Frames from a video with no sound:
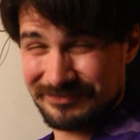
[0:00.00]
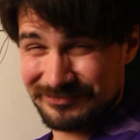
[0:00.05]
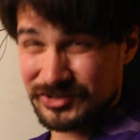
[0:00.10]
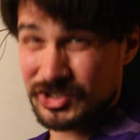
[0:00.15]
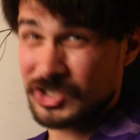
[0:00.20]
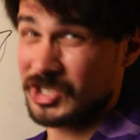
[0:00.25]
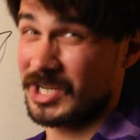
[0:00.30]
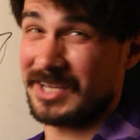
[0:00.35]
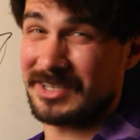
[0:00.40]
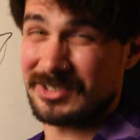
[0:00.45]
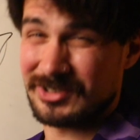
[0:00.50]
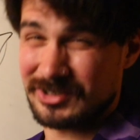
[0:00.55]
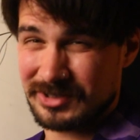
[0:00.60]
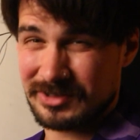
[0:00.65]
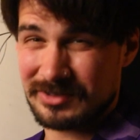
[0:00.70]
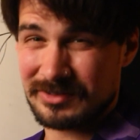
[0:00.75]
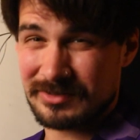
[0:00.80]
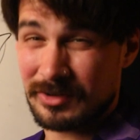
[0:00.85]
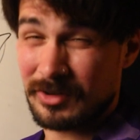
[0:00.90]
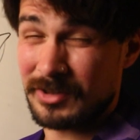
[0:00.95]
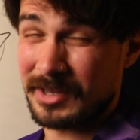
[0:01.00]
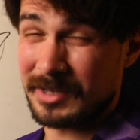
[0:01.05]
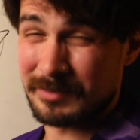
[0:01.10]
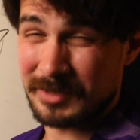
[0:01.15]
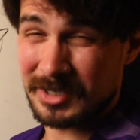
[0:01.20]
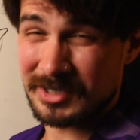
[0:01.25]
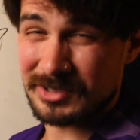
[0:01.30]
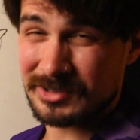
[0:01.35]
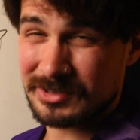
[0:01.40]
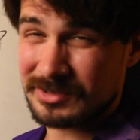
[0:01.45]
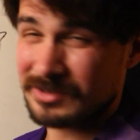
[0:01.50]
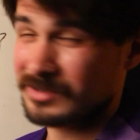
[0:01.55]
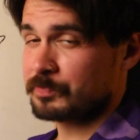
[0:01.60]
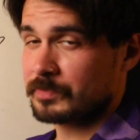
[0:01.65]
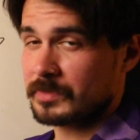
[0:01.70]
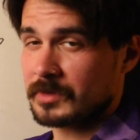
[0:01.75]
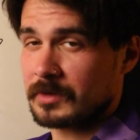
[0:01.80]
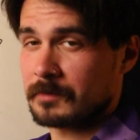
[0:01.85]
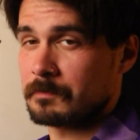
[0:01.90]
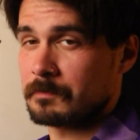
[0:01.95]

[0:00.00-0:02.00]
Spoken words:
change all that much. The